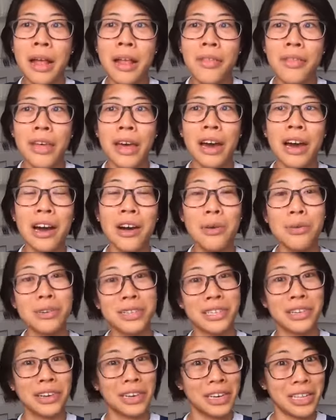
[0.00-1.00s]
There are
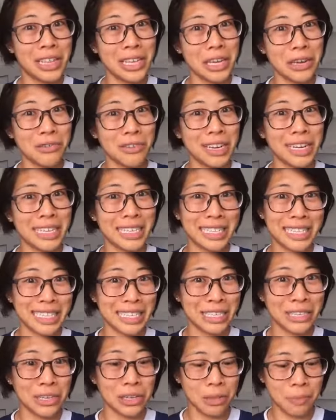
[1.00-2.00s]
also other ingredients
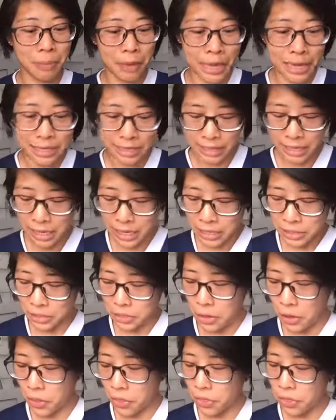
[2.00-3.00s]
in toothpaste.
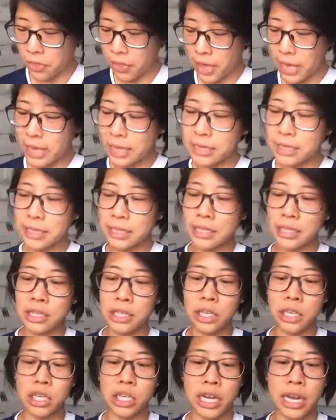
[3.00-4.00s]
So things
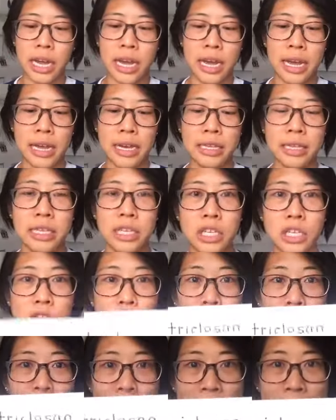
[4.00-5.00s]
such as
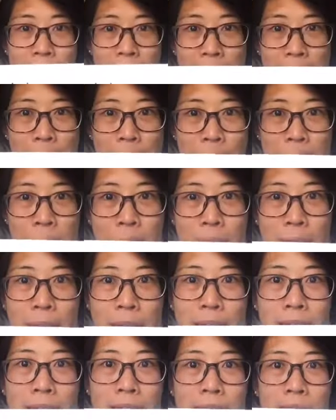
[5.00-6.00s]
triclosan.
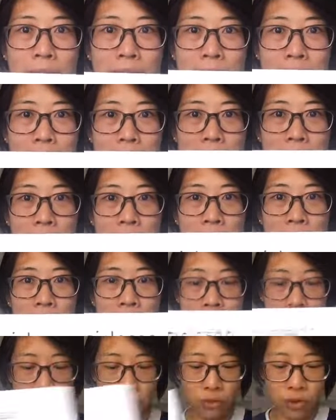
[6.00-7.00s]
That is
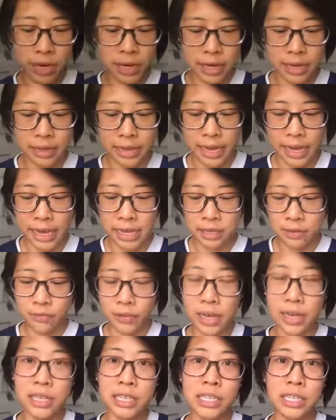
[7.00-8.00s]
an ingredient that is
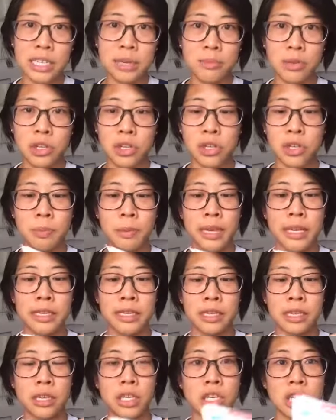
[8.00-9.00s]
found in some
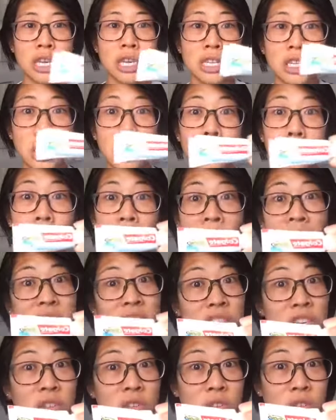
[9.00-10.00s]
toothpaste such as Colgate
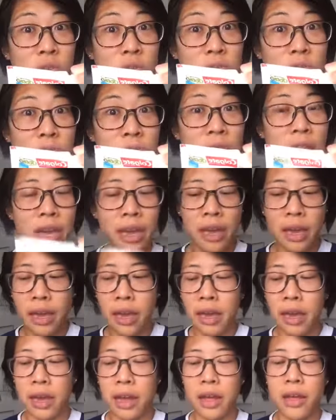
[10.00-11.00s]
Total.
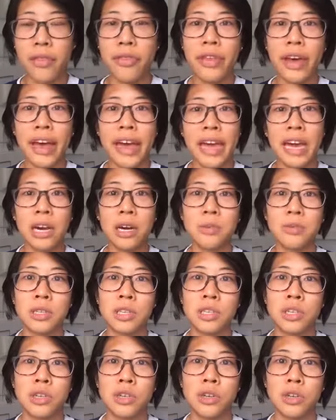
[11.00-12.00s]
That
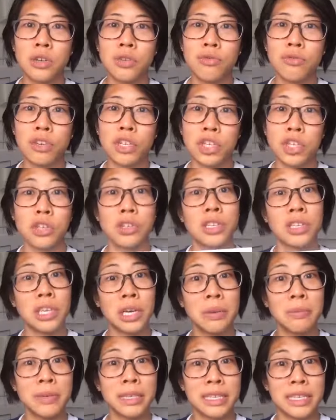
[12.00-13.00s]
helps to reduce
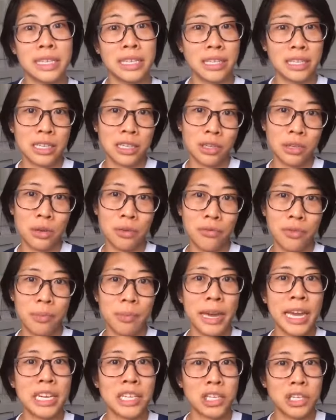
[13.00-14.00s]
gum disease. So it's good for
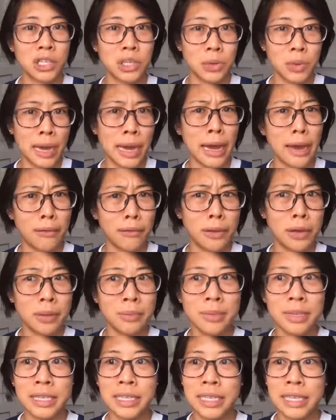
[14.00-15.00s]
patients who have
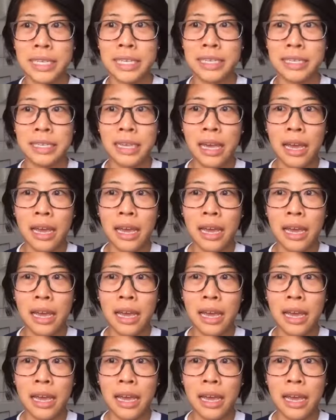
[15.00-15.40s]
gum disease.